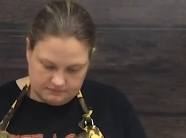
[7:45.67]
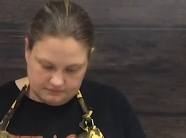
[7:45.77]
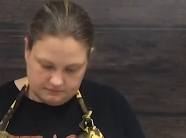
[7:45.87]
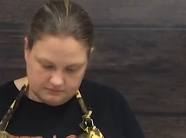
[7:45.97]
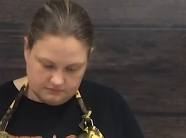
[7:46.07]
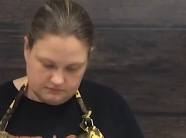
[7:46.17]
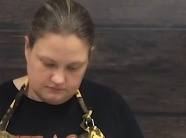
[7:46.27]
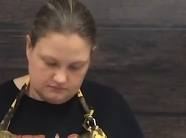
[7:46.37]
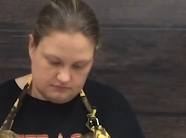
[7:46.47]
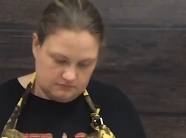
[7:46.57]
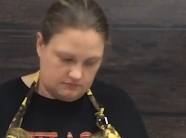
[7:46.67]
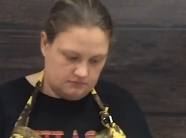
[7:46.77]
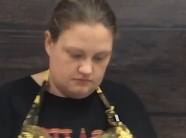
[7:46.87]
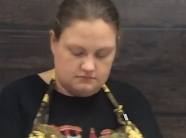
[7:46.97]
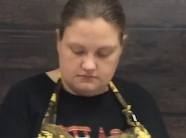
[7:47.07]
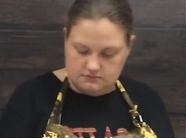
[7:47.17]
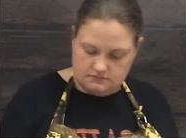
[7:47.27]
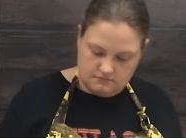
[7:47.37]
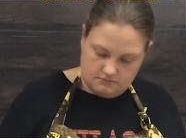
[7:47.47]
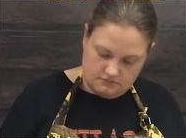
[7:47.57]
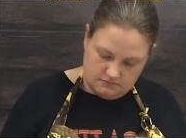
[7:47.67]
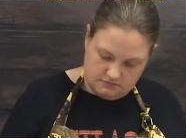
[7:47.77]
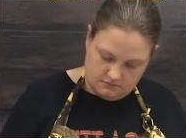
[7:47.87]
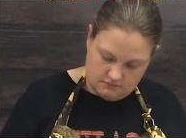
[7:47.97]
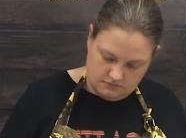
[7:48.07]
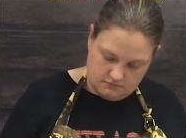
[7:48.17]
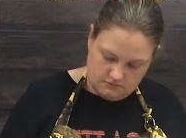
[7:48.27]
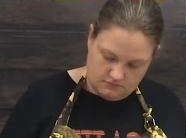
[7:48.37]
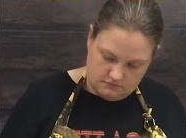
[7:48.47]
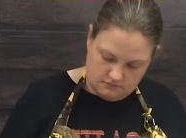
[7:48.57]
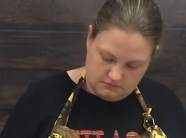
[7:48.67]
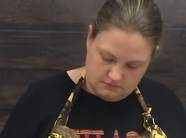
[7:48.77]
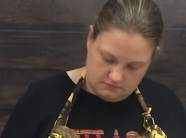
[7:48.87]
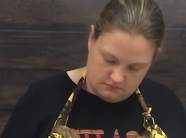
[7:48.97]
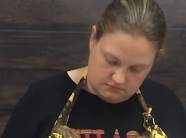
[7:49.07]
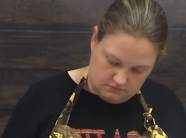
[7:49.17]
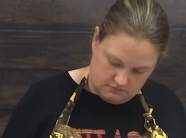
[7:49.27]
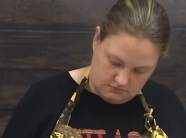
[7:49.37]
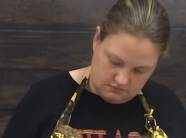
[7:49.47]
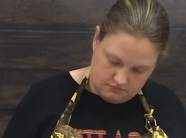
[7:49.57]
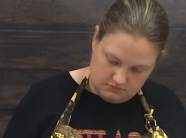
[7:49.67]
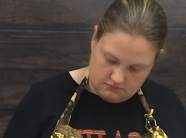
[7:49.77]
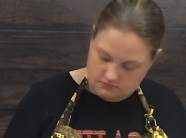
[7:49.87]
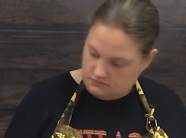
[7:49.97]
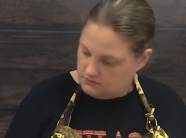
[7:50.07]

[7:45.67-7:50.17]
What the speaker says: Nobody speaks.